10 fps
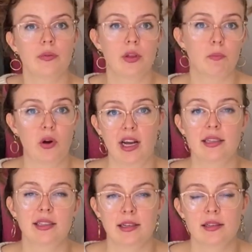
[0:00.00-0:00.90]
the brand
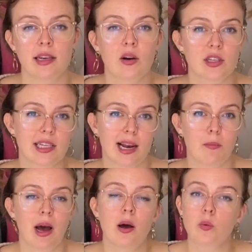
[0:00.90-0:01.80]
Sissi
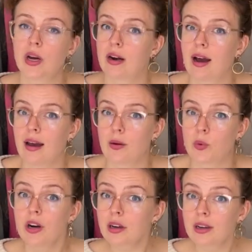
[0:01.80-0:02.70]
Oxelma, where I
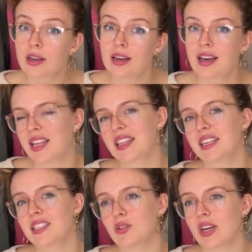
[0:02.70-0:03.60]
work.
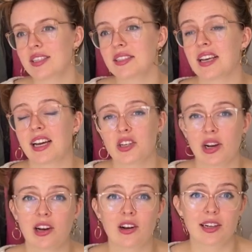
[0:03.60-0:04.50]
This dress is actually
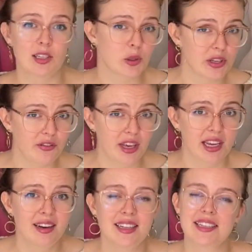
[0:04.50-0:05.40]
called
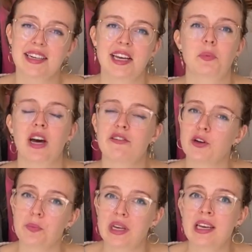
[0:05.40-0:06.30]
Josefine. It's named after
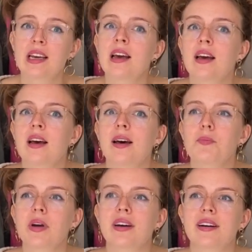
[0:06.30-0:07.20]
me
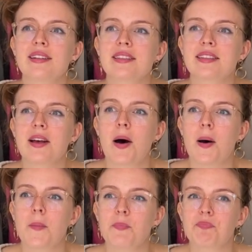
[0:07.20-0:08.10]
because
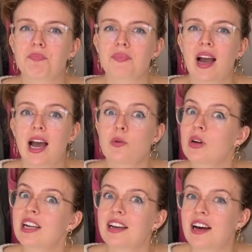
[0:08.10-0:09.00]
I
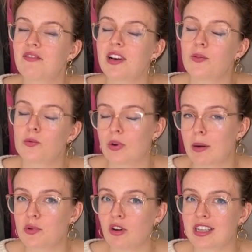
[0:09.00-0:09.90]
really love
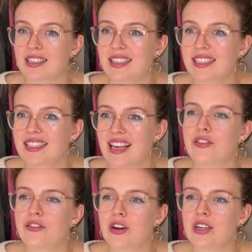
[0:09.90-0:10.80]
wrap dresses. The
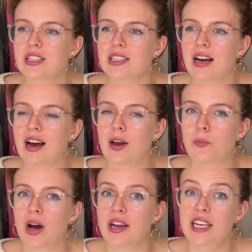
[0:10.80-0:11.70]
first time
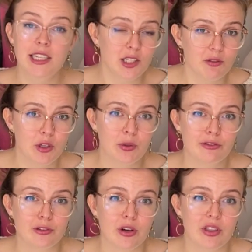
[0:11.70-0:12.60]
I interviewed
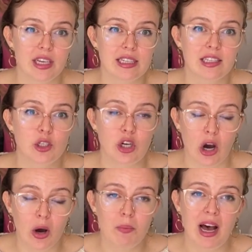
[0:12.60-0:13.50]
for this
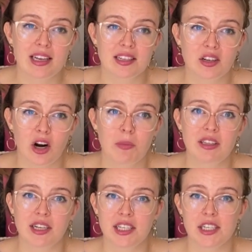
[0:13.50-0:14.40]
job as a garment
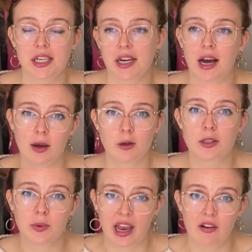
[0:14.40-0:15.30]
technician, I was
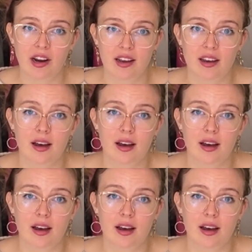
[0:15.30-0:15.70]
wearing